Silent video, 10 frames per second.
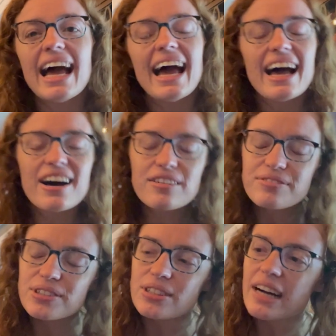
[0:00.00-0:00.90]

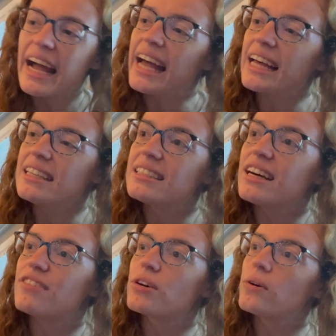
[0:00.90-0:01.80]
helpful. And
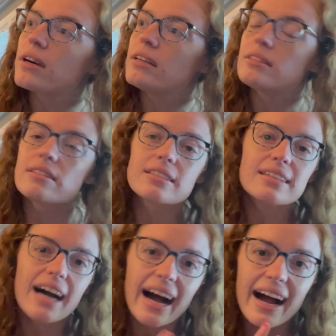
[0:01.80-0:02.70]
of course,
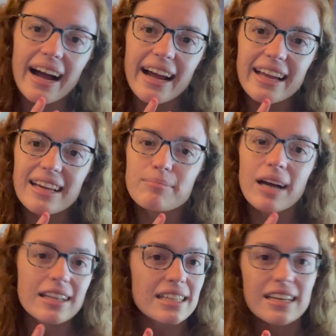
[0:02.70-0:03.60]
I am
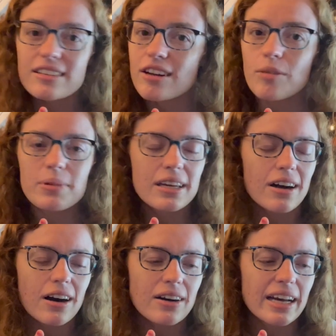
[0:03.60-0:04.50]
not the end all be
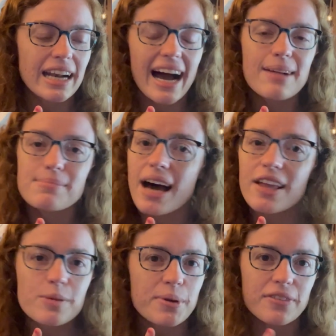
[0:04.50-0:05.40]
all, and I am
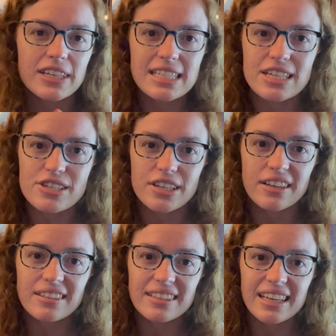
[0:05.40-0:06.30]
not the perfect
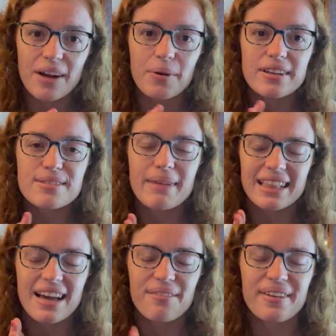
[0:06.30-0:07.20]
teacher. And I want to make
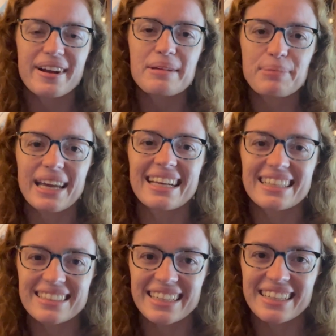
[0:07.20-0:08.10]
that very plain and
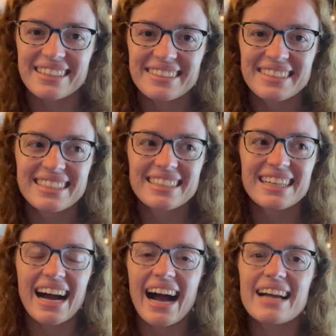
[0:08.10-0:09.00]
clear.
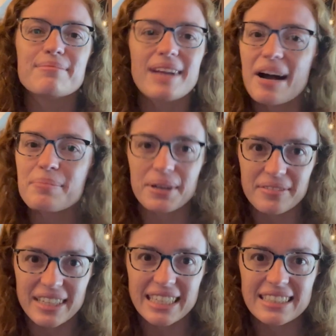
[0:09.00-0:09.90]
I am not
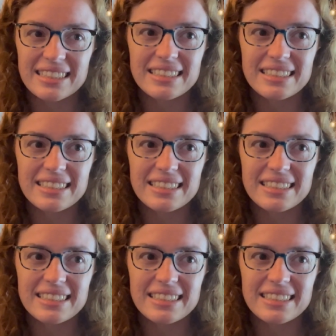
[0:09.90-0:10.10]
perfect.